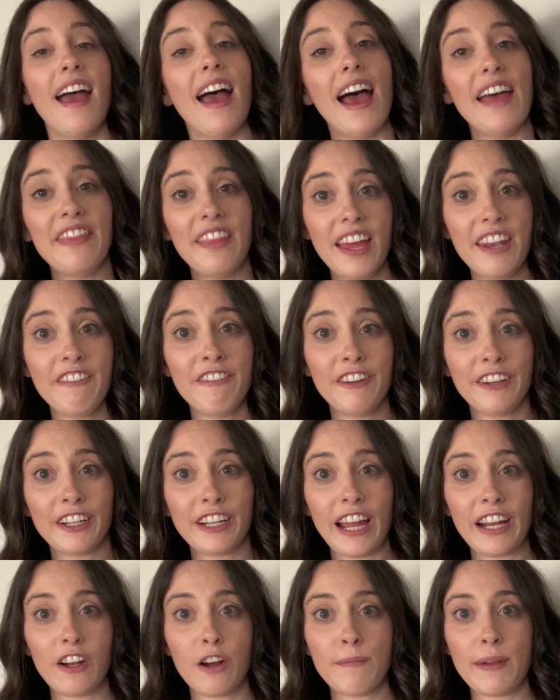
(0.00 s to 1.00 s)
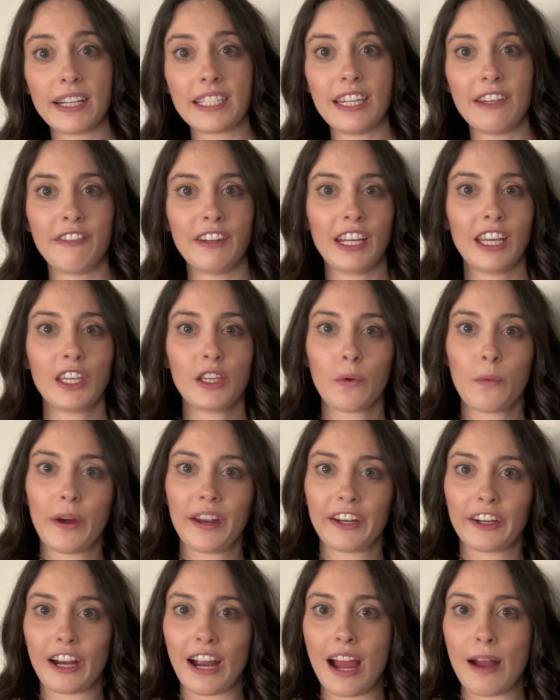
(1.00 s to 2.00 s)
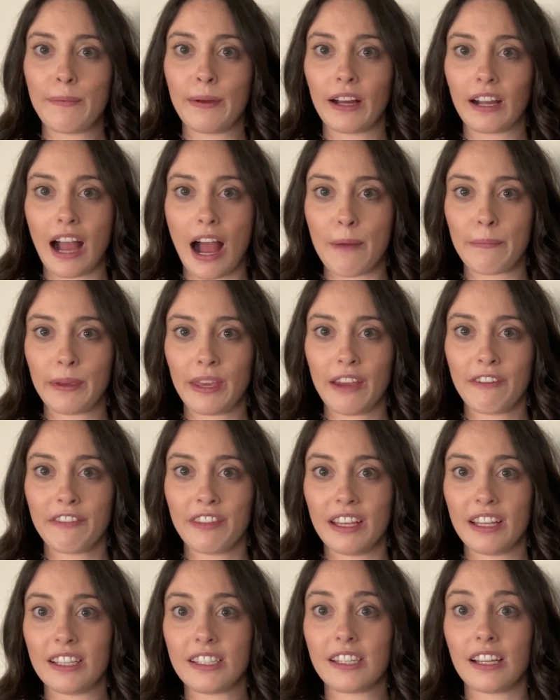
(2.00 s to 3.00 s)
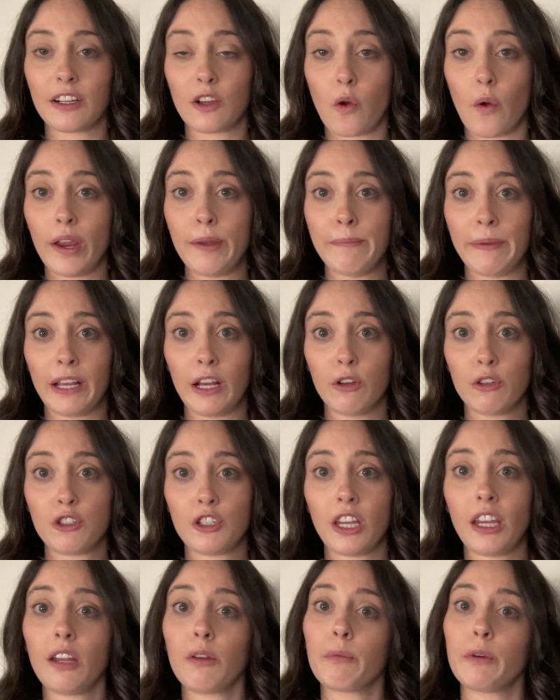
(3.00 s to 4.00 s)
And then for your at-home activity, you'll want to grab a copy of this coin bingo sheet,